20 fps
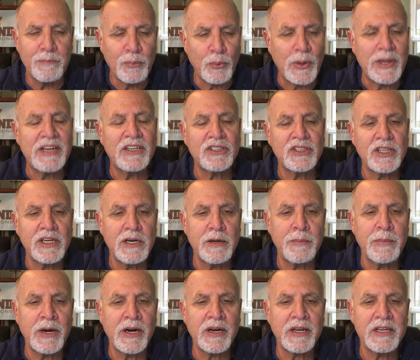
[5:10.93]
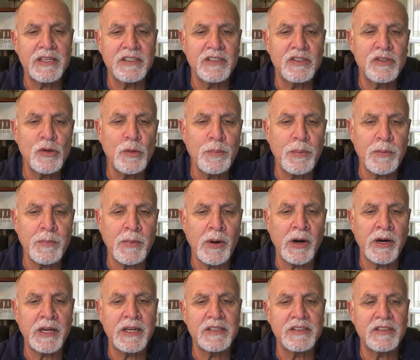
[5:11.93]
British and American
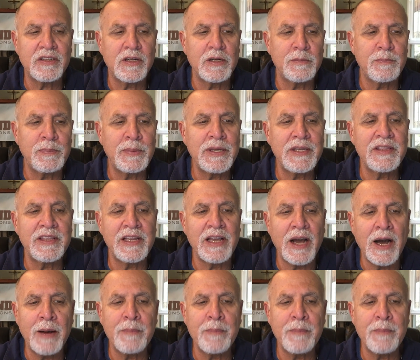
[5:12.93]
supermarkets could be the